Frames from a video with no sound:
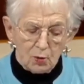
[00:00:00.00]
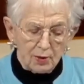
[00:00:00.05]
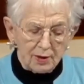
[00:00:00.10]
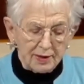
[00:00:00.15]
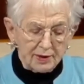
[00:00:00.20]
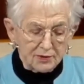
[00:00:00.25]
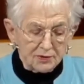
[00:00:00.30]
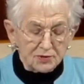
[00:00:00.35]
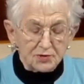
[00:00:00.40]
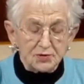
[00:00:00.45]

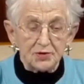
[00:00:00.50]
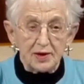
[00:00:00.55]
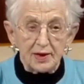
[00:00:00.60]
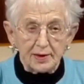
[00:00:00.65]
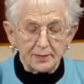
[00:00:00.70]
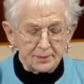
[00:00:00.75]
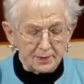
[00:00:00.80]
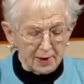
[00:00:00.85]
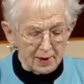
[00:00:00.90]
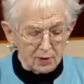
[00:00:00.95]
We can
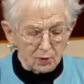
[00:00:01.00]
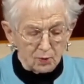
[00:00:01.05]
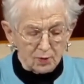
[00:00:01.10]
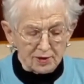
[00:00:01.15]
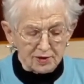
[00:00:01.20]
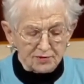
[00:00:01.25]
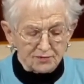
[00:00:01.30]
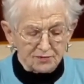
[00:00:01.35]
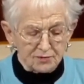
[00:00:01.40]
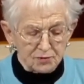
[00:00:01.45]
stamp out
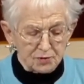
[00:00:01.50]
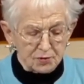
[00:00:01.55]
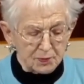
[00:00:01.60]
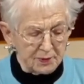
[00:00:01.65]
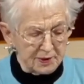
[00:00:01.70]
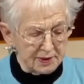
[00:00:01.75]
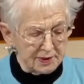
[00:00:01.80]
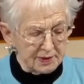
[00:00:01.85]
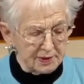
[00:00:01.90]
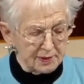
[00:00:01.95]
wasteful
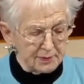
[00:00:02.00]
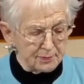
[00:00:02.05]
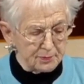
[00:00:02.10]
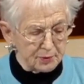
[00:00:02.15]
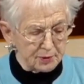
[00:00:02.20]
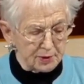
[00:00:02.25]
spending,